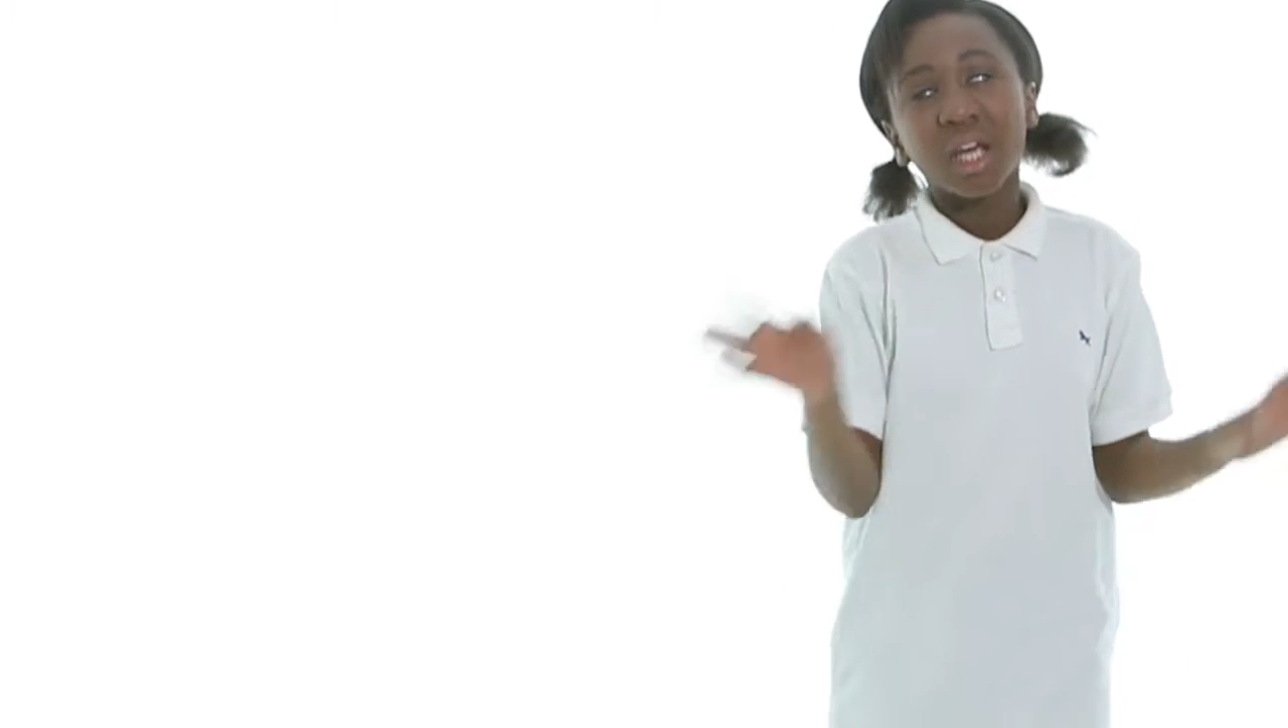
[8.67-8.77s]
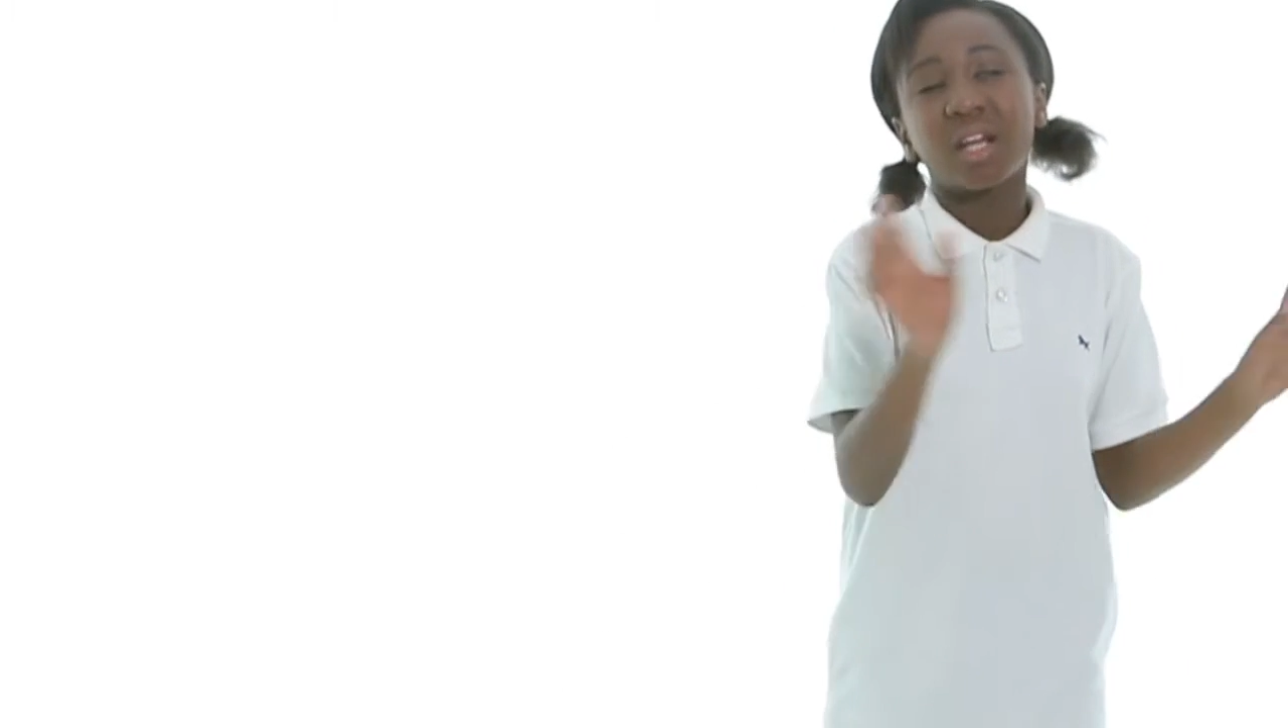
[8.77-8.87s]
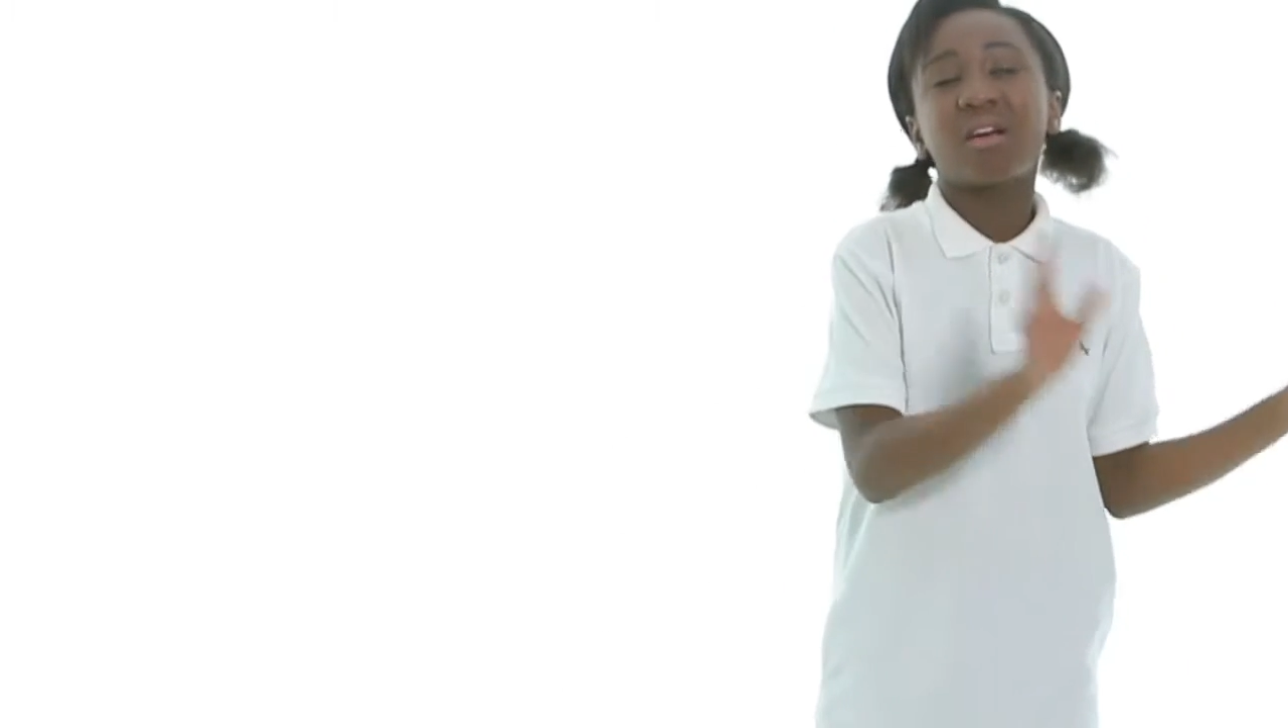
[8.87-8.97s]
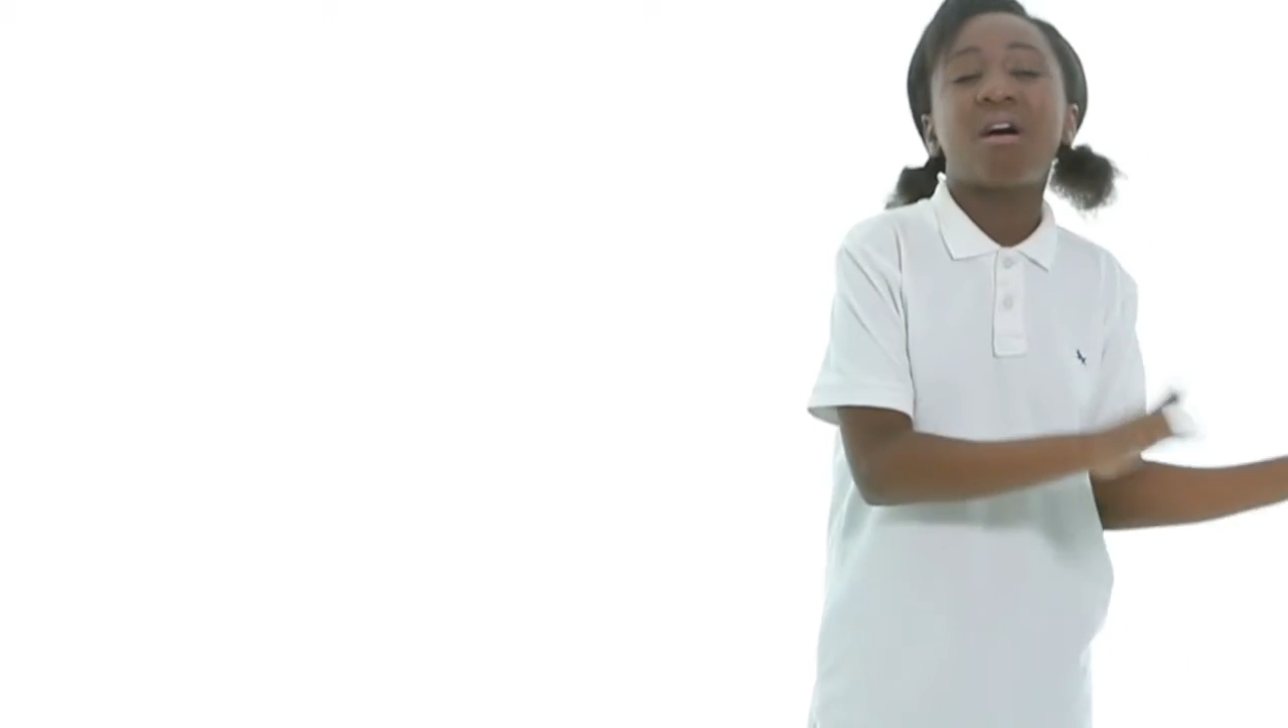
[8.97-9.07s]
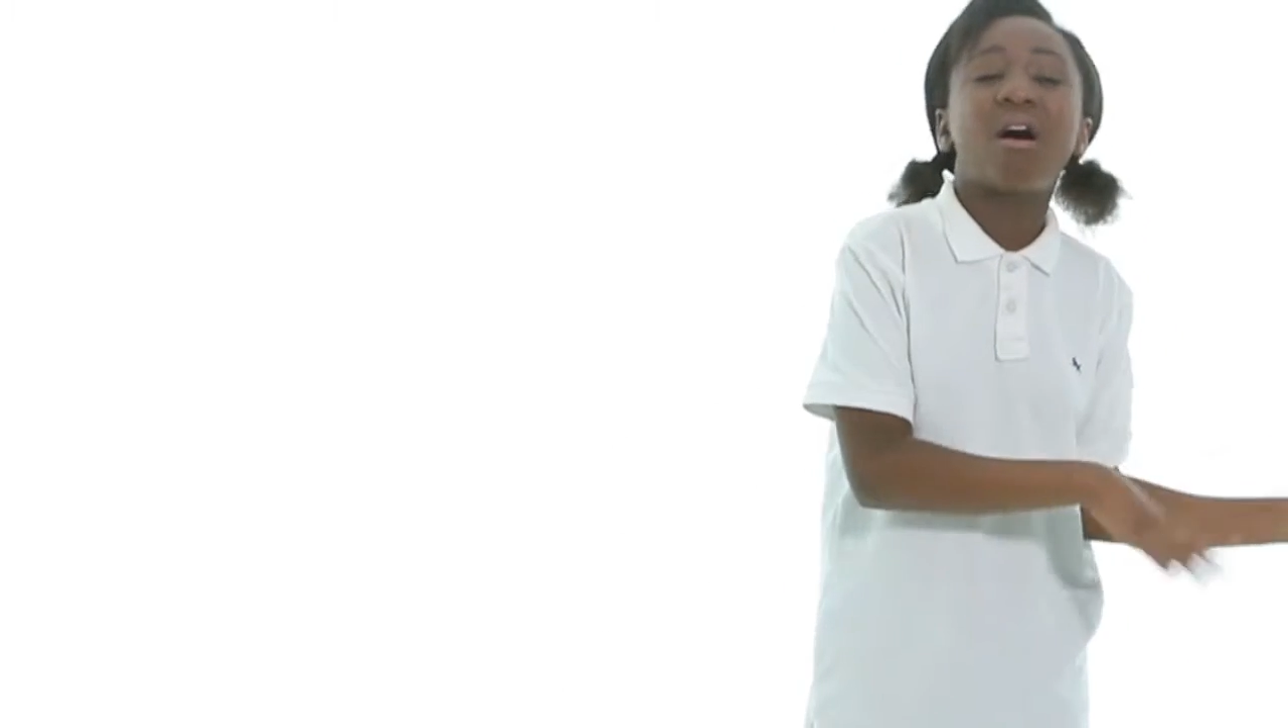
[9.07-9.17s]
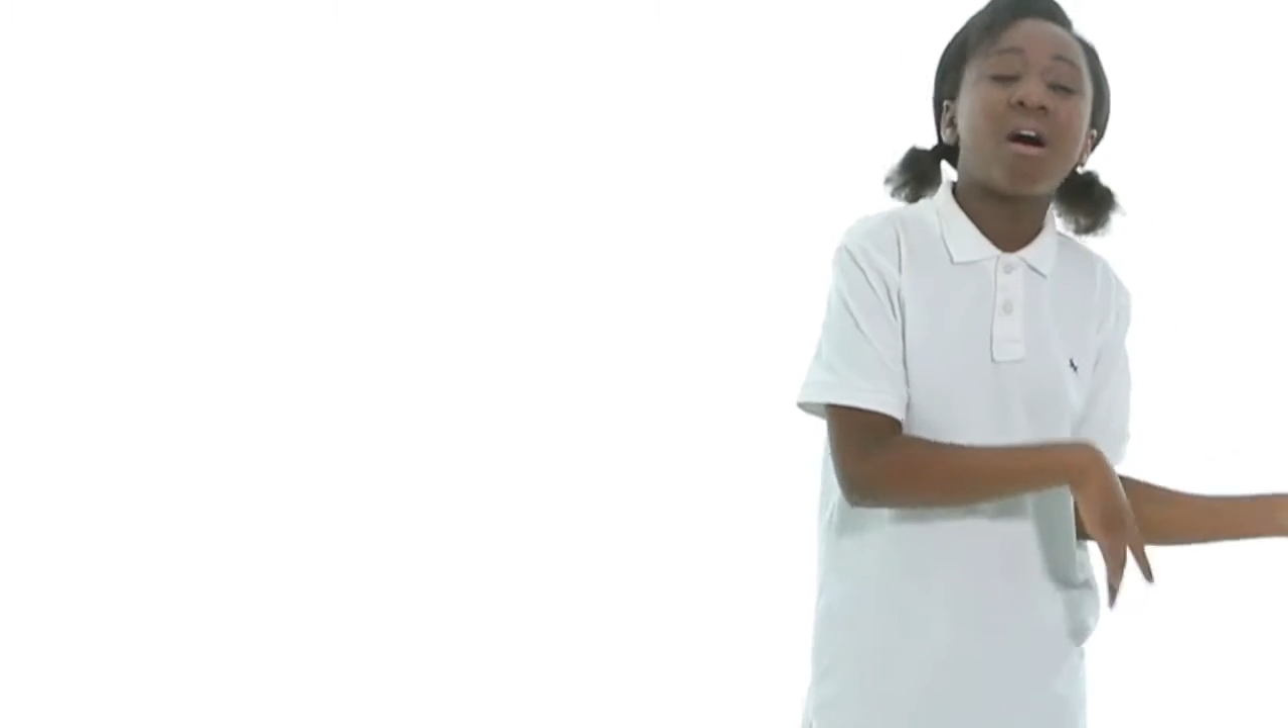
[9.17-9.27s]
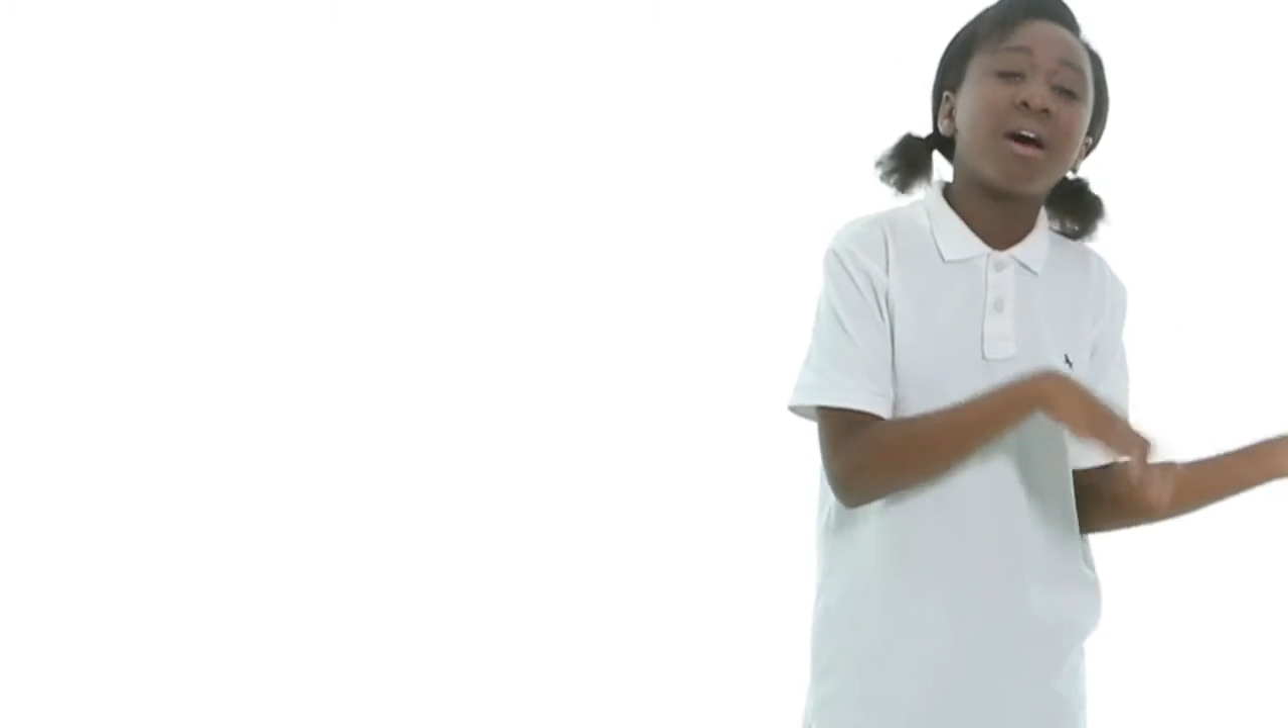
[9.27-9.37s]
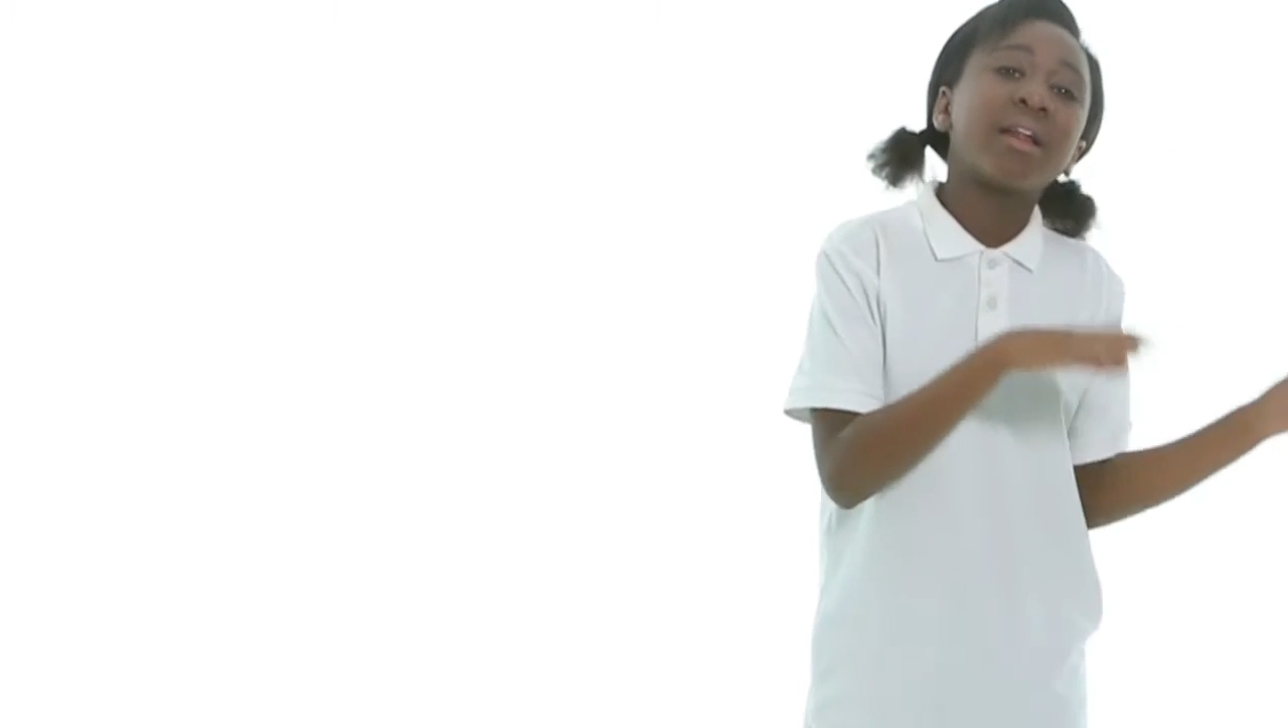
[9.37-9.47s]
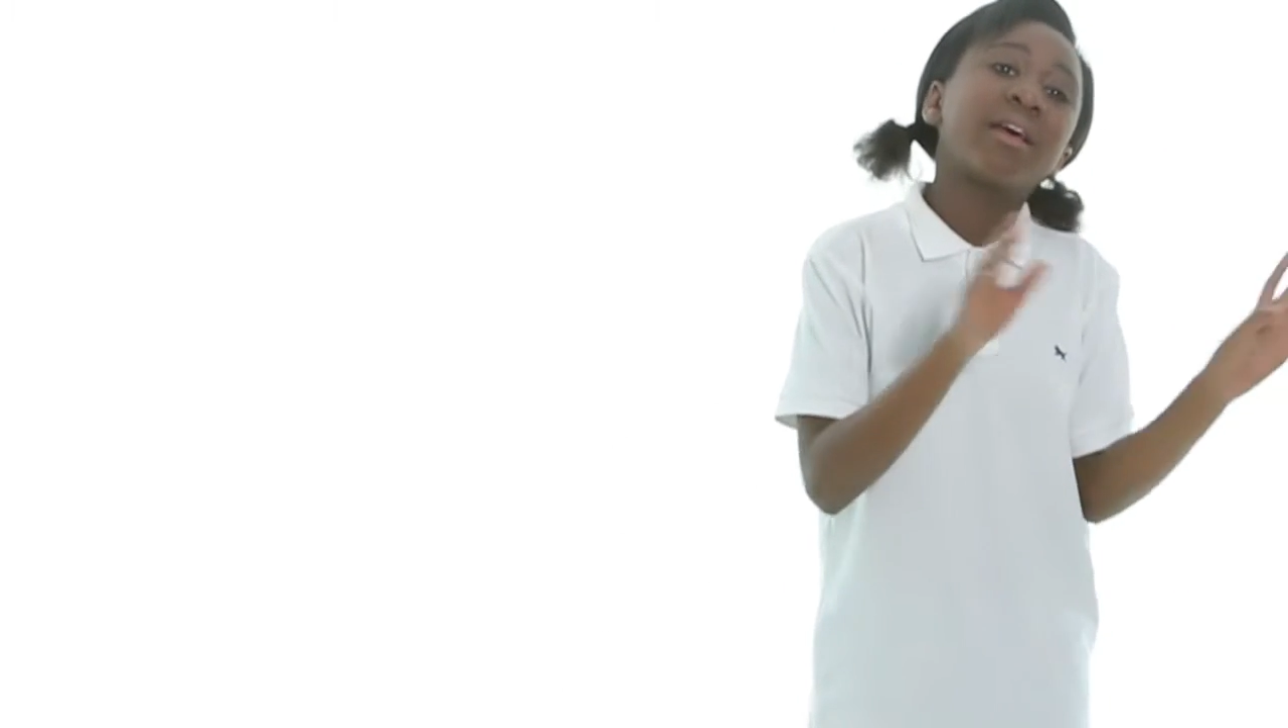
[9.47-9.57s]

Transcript: and on